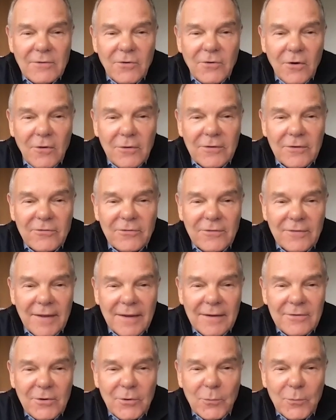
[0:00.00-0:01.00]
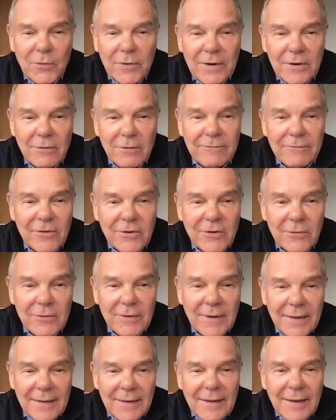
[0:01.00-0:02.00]
noticed that you were
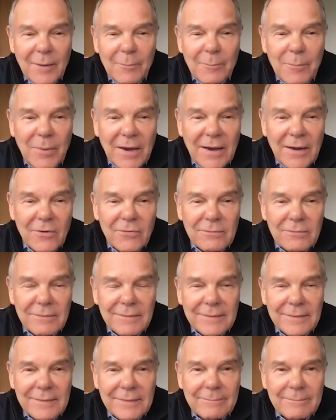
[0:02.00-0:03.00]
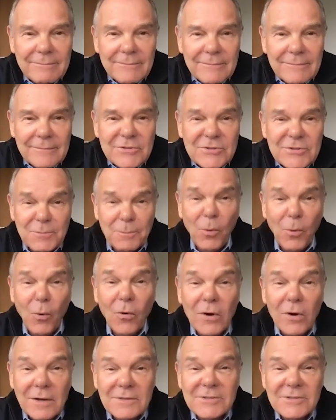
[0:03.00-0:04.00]
interviewed about
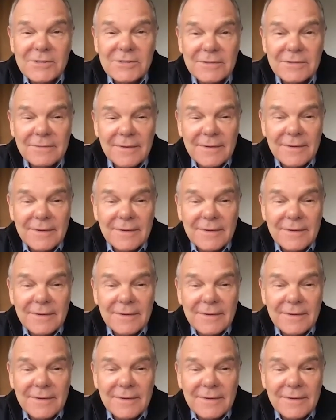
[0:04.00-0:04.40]
sports.